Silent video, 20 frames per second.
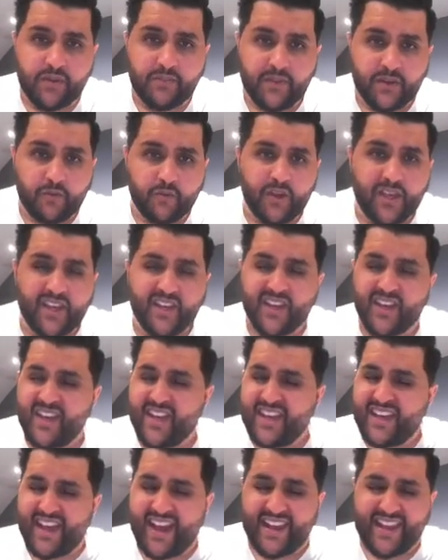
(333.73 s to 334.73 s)
midweek,
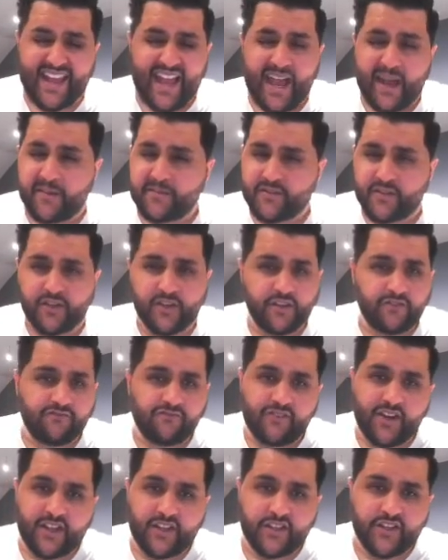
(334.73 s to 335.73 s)
and he absolutely
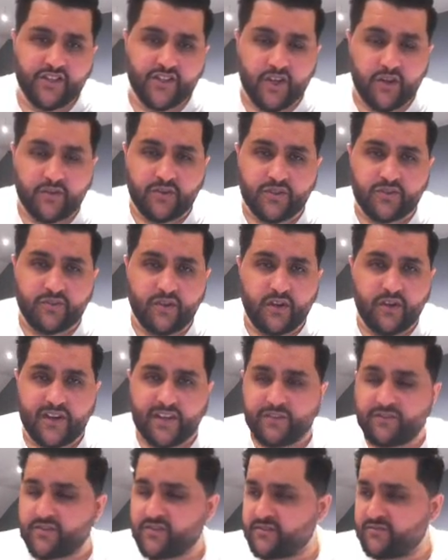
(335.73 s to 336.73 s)
ran the show as well. And
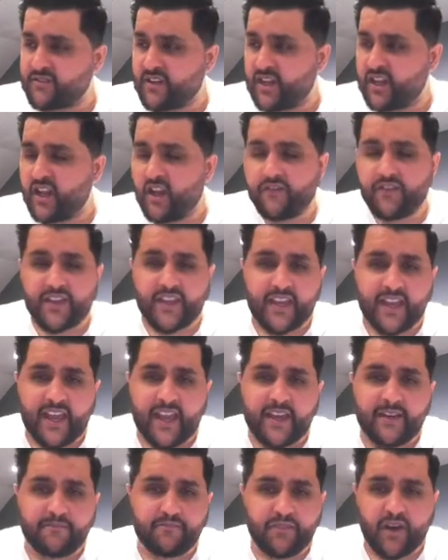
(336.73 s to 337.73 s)
he was loving the
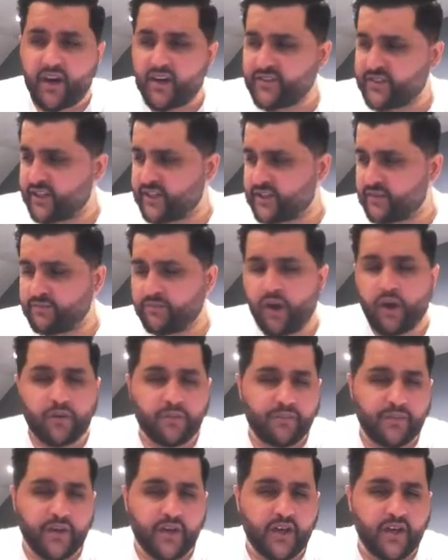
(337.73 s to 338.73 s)
game, passing it to
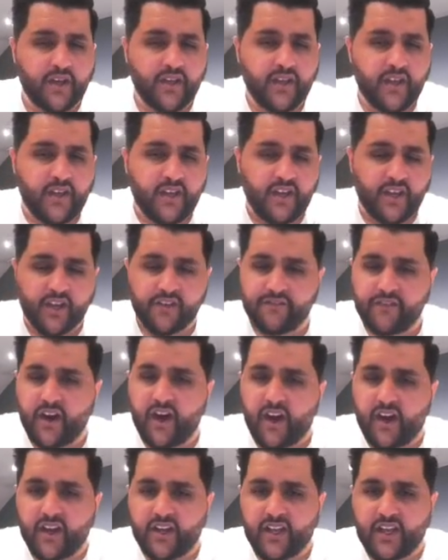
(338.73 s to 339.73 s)
Pogba,
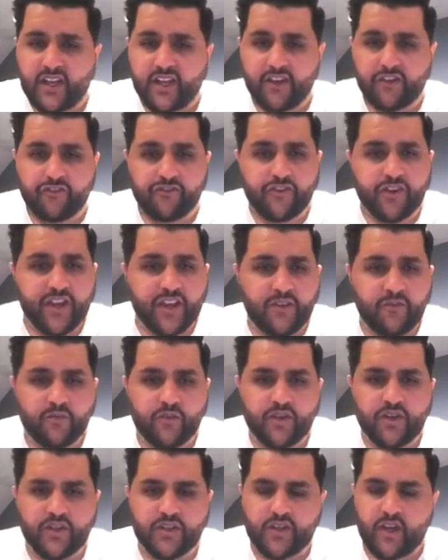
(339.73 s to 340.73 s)
Cavani,
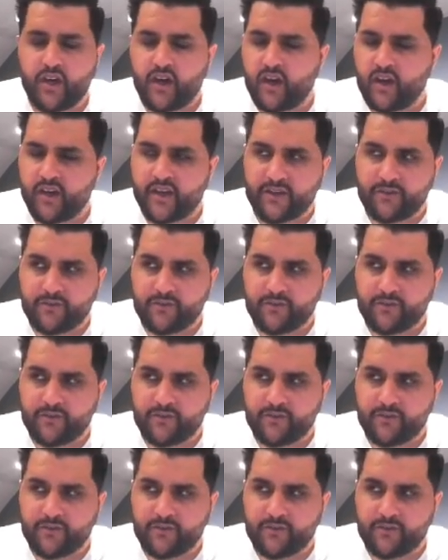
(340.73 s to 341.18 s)
Greenwood. Oh, it